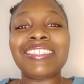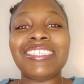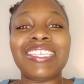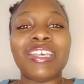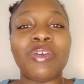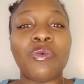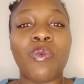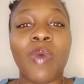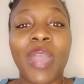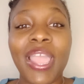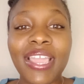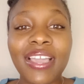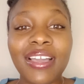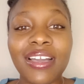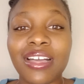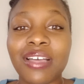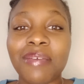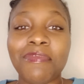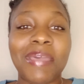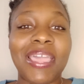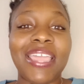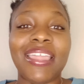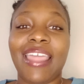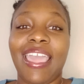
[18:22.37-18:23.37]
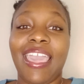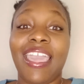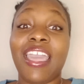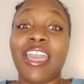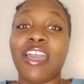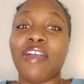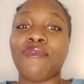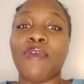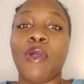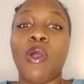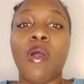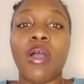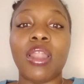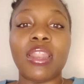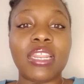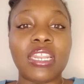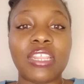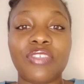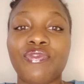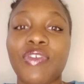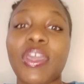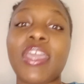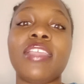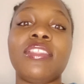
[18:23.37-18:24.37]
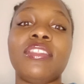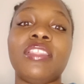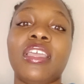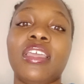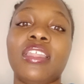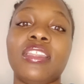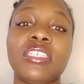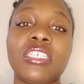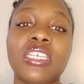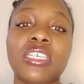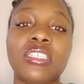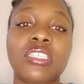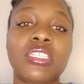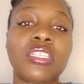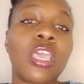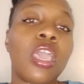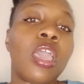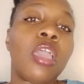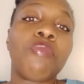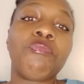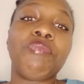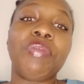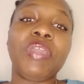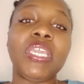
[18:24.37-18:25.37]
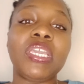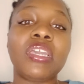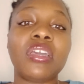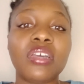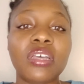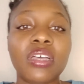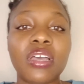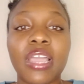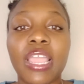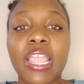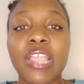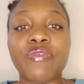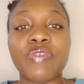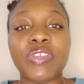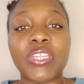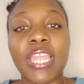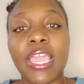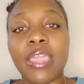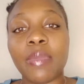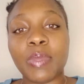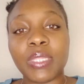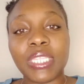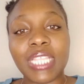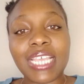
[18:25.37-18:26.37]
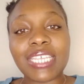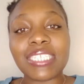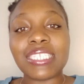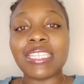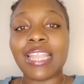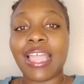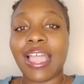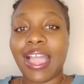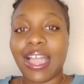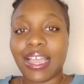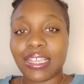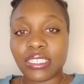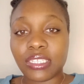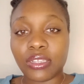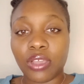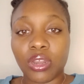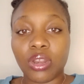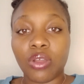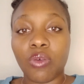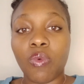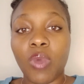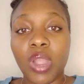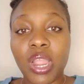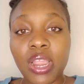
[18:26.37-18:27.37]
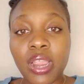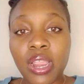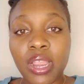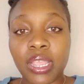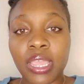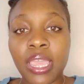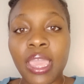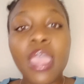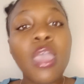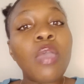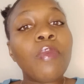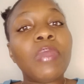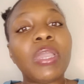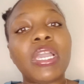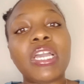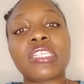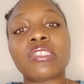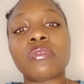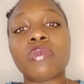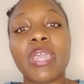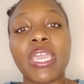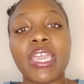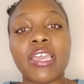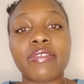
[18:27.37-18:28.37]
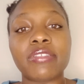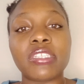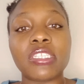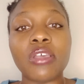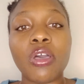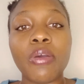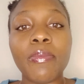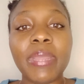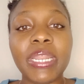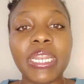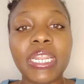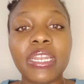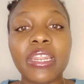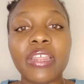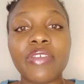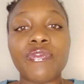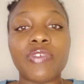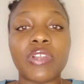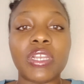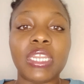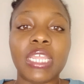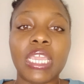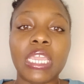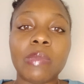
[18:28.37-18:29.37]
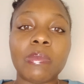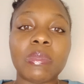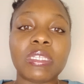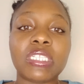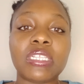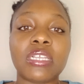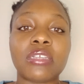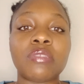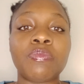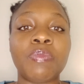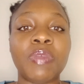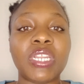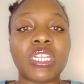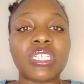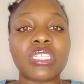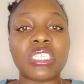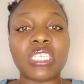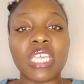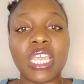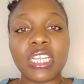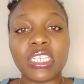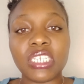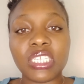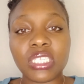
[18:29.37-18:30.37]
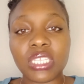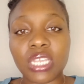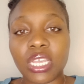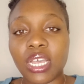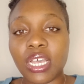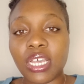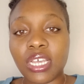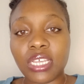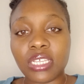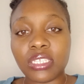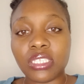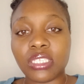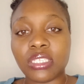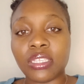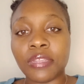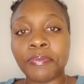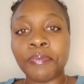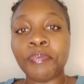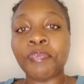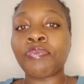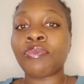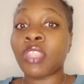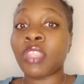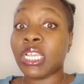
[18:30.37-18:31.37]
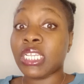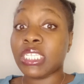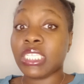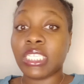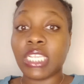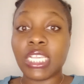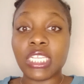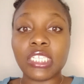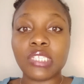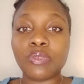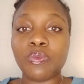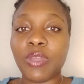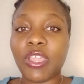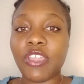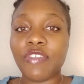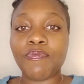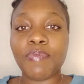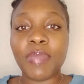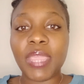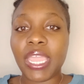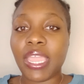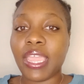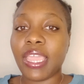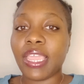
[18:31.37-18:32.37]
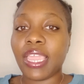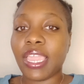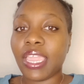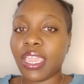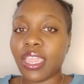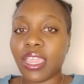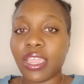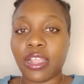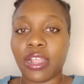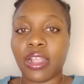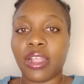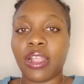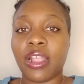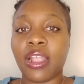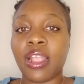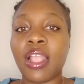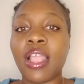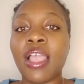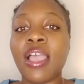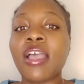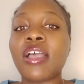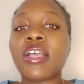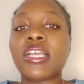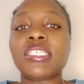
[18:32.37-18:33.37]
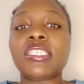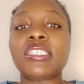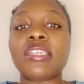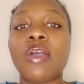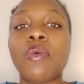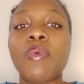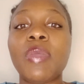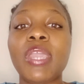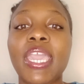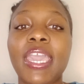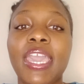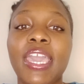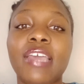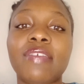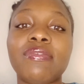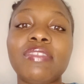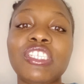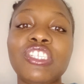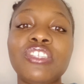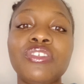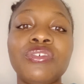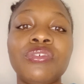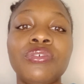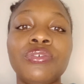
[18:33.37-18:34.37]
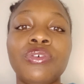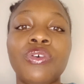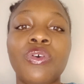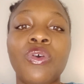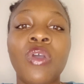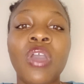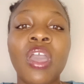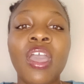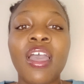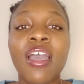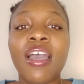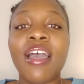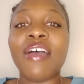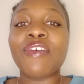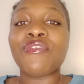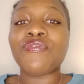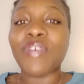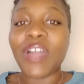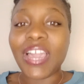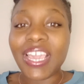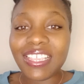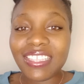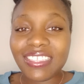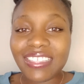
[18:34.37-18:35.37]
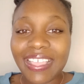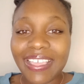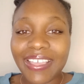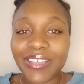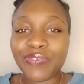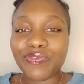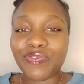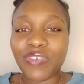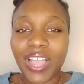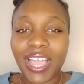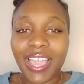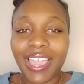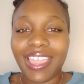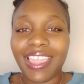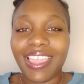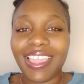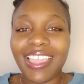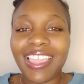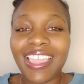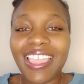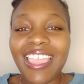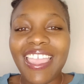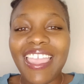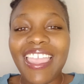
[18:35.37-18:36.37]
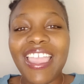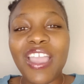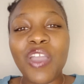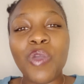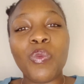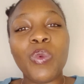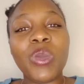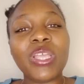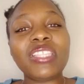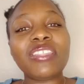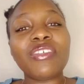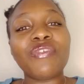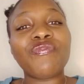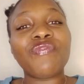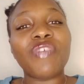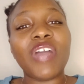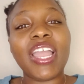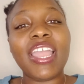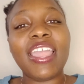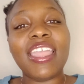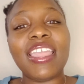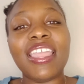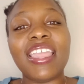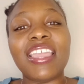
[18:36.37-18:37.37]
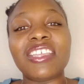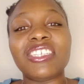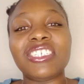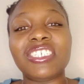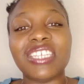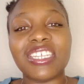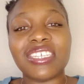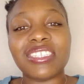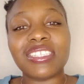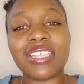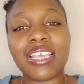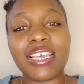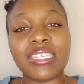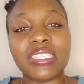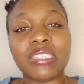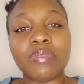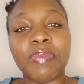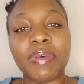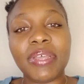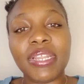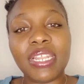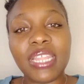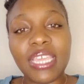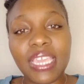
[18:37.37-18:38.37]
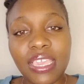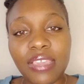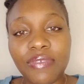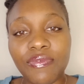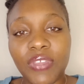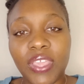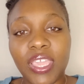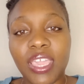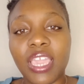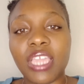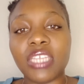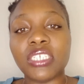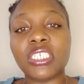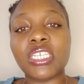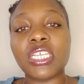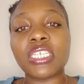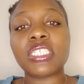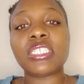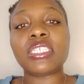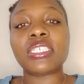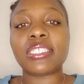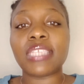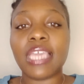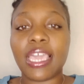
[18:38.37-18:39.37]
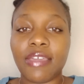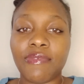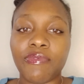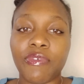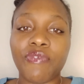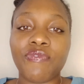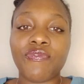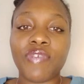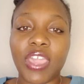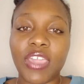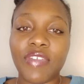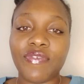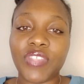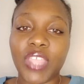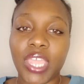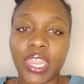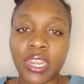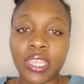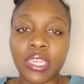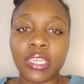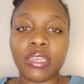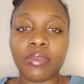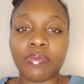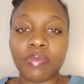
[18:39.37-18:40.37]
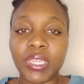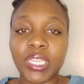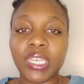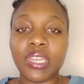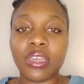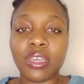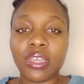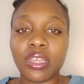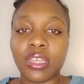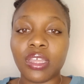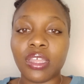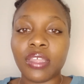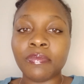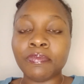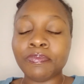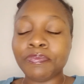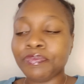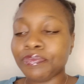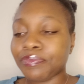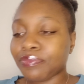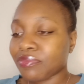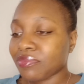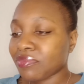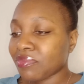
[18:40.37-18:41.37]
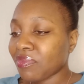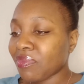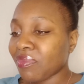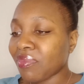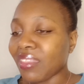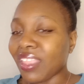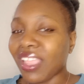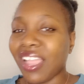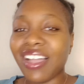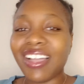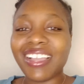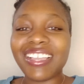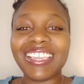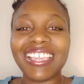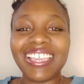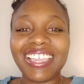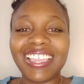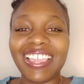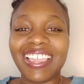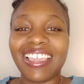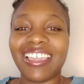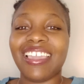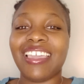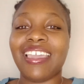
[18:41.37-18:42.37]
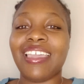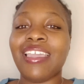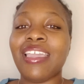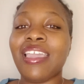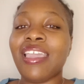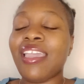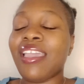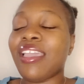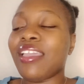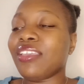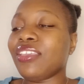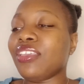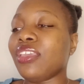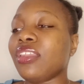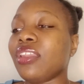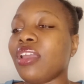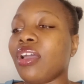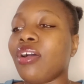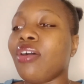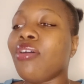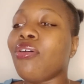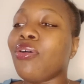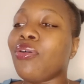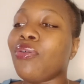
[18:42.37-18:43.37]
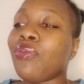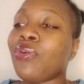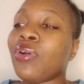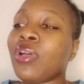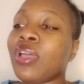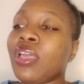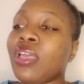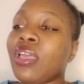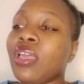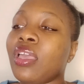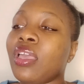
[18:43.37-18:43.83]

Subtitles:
to wake up and have all of this faith and just be good every day. But that's not how it's going to work, because we have so many different demons that's been attached to us since we've been here. So we have to fight that fight, and with the fight, it's just us believing, it's just us having faith that it can be done. Again, you know,